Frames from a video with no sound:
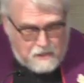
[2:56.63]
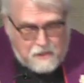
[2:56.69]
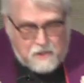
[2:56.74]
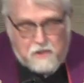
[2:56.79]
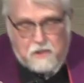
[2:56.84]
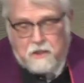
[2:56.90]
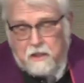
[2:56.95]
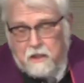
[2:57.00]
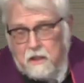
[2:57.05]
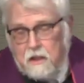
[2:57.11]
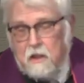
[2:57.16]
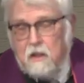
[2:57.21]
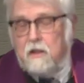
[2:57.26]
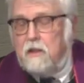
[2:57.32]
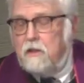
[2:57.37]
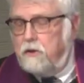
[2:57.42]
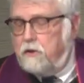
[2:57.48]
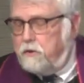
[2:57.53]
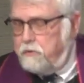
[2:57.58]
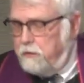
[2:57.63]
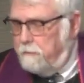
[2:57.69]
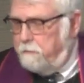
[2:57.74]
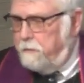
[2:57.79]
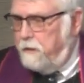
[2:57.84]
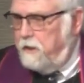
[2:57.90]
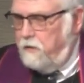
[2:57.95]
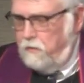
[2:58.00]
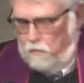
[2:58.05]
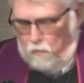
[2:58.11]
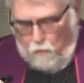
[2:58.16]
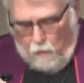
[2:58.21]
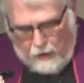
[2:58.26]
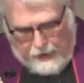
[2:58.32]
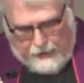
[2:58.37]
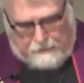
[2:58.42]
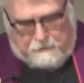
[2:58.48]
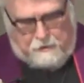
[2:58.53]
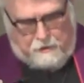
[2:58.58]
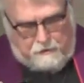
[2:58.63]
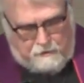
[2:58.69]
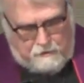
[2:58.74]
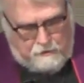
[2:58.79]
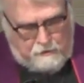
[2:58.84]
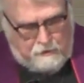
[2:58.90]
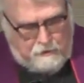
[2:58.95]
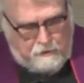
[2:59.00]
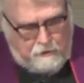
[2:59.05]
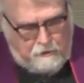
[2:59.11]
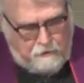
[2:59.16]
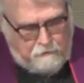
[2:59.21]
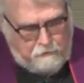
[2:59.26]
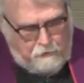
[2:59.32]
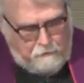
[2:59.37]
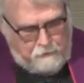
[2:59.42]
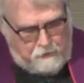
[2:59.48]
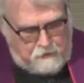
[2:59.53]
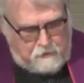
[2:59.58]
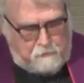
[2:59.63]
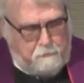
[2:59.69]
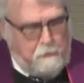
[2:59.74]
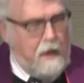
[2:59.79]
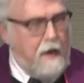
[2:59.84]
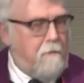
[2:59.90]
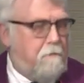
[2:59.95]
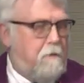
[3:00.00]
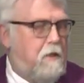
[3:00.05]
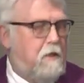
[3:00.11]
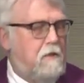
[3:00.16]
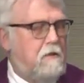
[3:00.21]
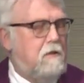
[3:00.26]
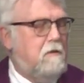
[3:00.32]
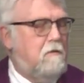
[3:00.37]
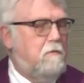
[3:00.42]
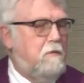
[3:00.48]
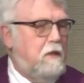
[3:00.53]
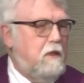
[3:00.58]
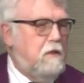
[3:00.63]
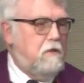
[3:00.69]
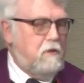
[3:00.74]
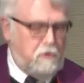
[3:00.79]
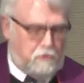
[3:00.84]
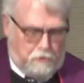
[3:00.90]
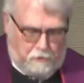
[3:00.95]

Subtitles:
Still dripping wet from his baptism in the